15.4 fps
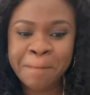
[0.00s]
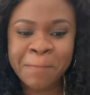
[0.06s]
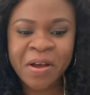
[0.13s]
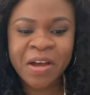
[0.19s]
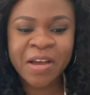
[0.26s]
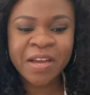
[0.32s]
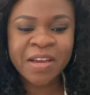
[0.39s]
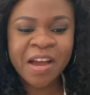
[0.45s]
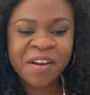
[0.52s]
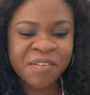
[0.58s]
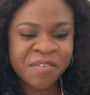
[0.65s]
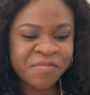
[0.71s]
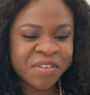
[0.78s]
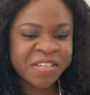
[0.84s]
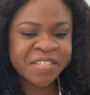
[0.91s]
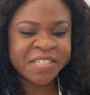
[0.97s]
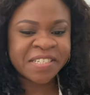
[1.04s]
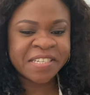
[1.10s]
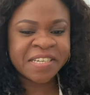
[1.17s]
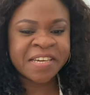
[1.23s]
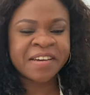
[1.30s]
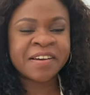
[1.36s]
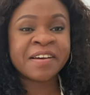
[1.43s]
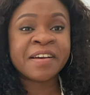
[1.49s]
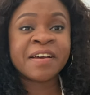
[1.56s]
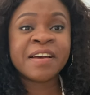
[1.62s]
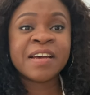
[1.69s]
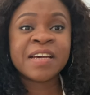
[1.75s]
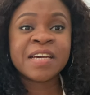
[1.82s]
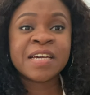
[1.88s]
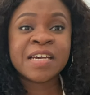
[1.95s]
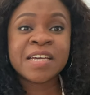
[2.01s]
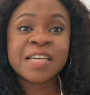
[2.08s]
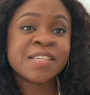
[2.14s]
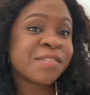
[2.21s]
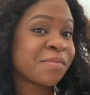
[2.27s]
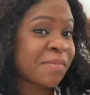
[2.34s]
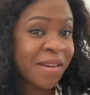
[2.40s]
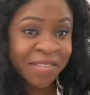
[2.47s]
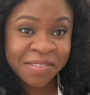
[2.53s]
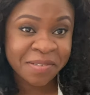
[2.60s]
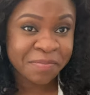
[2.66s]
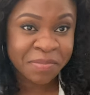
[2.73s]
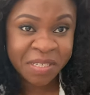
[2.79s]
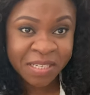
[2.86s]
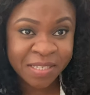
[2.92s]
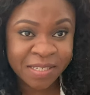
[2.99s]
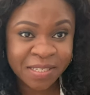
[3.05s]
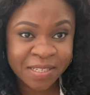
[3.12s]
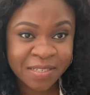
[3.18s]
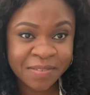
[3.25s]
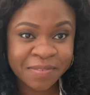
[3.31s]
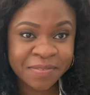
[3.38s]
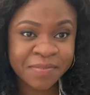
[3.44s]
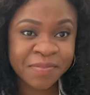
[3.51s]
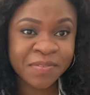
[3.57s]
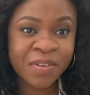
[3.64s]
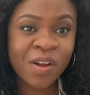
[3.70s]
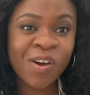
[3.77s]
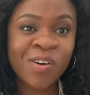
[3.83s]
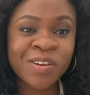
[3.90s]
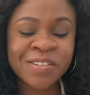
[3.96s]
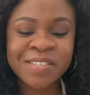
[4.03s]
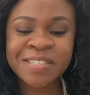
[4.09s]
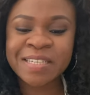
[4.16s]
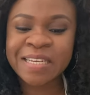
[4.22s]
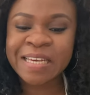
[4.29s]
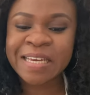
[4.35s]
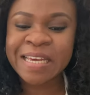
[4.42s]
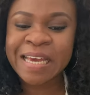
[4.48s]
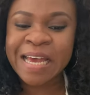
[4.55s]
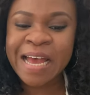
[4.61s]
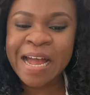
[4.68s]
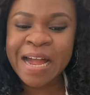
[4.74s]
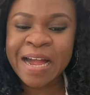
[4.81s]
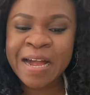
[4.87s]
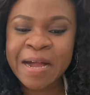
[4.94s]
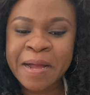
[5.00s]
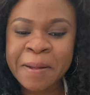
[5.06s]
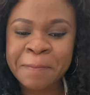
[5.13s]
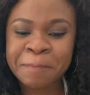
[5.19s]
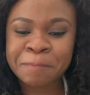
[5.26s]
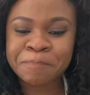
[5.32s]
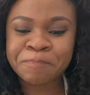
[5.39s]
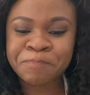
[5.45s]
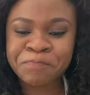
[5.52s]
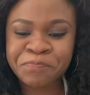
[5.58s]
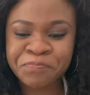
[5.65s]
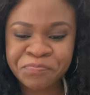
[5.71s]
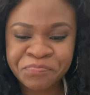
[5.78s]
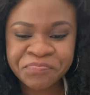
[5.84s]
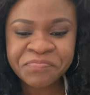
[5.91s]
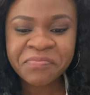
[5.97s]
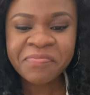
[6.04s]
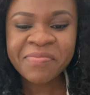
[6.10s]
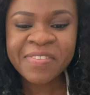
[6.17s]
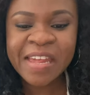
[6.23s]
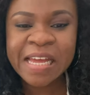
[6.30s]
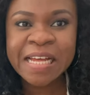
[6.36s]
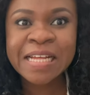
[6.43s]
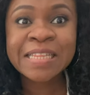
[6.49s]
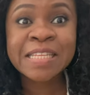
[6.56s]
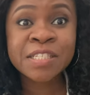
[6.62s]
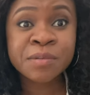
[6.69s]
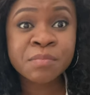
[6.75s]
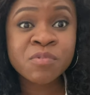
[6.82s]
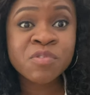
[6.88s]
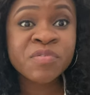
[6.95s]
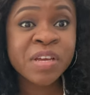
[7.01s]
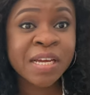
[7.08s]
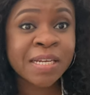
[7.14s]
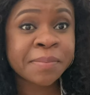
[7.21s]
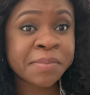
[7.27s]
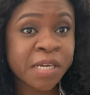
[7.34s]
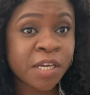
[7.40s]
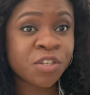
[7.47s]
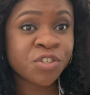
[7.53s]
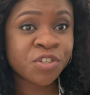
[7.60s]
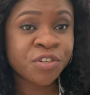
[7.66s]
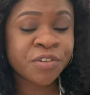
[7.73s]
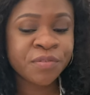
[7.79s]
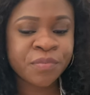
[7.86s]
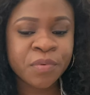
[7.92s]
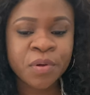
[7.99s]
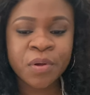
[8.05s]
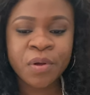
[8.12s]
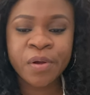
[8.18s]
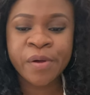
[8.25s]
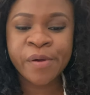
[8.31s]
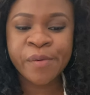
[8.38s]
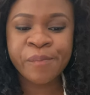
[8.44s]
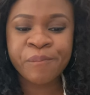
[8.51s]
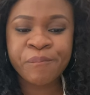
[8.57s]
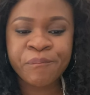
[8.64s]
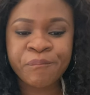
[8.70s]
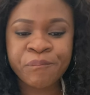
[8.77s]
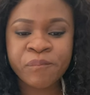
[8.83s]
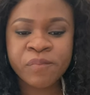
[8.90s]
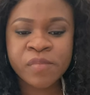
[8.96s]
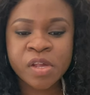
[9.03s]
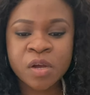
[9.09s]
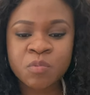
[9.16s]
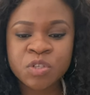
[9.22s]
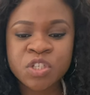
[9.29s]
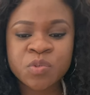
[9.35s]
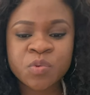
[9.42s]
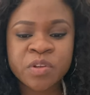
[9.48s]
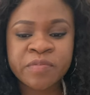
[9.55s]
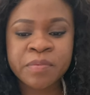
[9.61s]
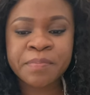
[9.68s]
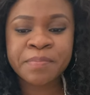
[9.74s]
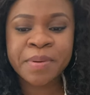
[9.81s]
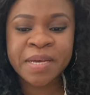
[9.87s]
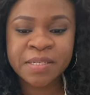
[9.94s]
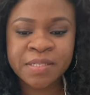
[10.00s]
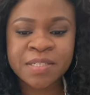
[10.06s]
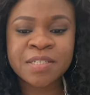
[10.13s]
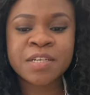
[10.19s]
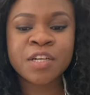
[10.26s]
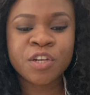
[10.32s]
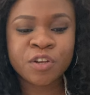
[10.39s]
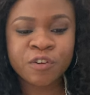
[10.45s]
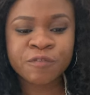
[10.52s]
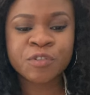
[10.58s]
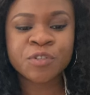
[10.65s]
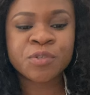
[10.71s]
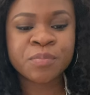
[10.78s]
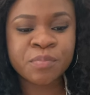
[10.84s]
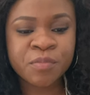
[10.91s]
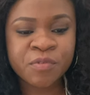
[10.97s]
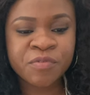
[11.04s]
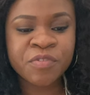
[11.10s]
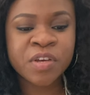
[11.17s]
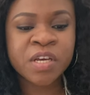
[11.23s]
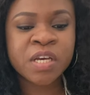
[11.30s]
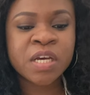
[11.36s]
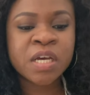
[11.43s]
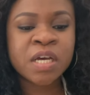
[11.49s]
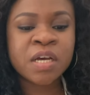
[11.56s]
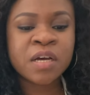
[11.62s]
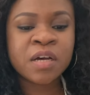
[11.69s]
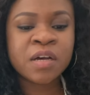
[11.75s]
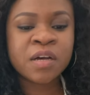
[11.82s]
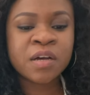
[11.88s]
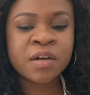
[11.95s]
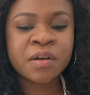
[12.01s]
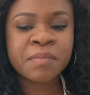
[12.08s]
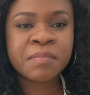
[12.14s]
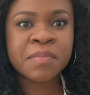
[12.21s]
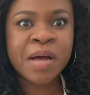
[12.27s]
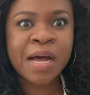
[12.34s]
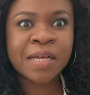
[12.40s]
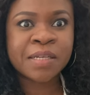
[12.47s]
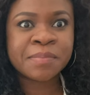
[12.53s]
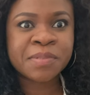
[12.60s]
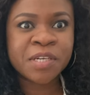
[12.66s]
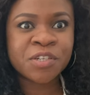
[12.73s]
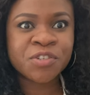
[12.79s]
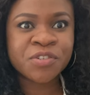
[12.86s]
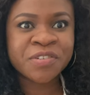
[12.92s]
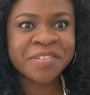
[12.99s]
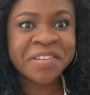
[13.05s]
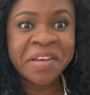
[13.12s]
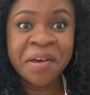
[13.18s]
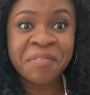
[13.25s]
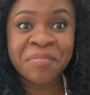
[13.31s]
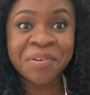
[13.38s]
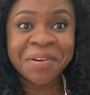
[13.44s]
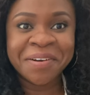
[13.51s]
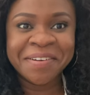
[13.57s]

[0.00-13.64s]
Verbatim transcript: by Aravinda Adiga is a masterpiece, honestly. Um, there's a movie adaptation, um, which is one of the best novel to movie um, adaptations ever.